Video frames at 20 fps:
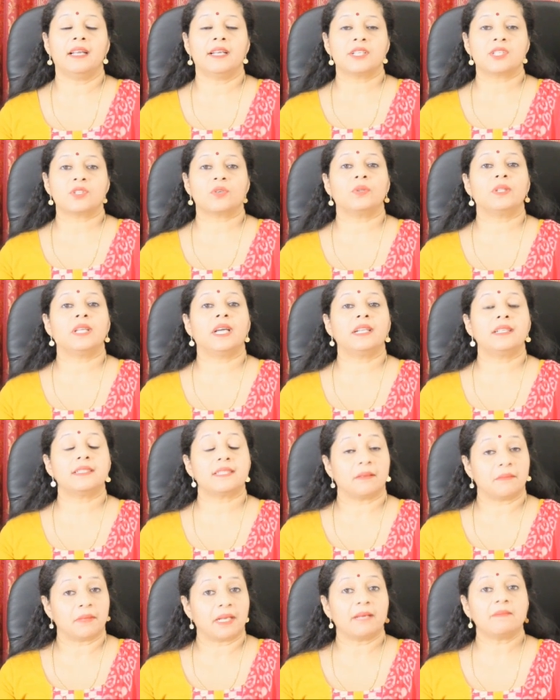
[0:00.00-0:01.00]
so that
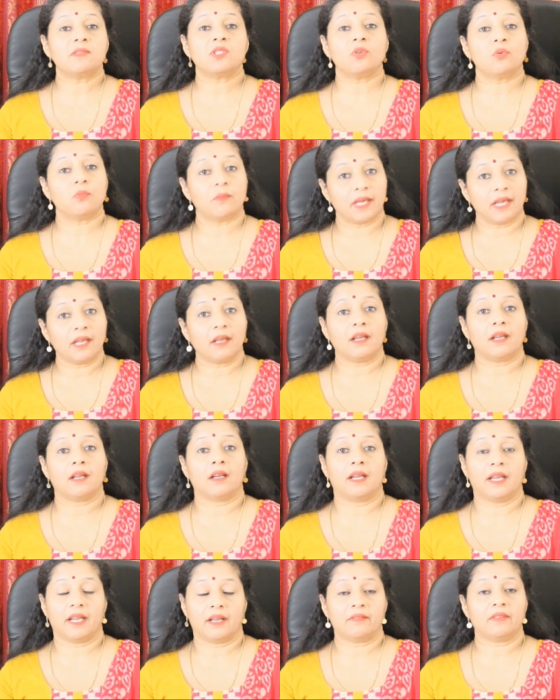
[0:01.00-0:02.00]
sometimes you may
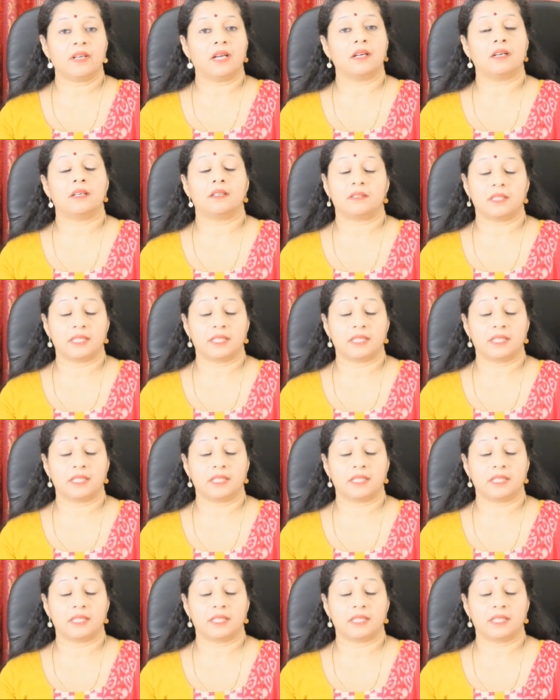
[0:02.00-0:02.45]
have uh,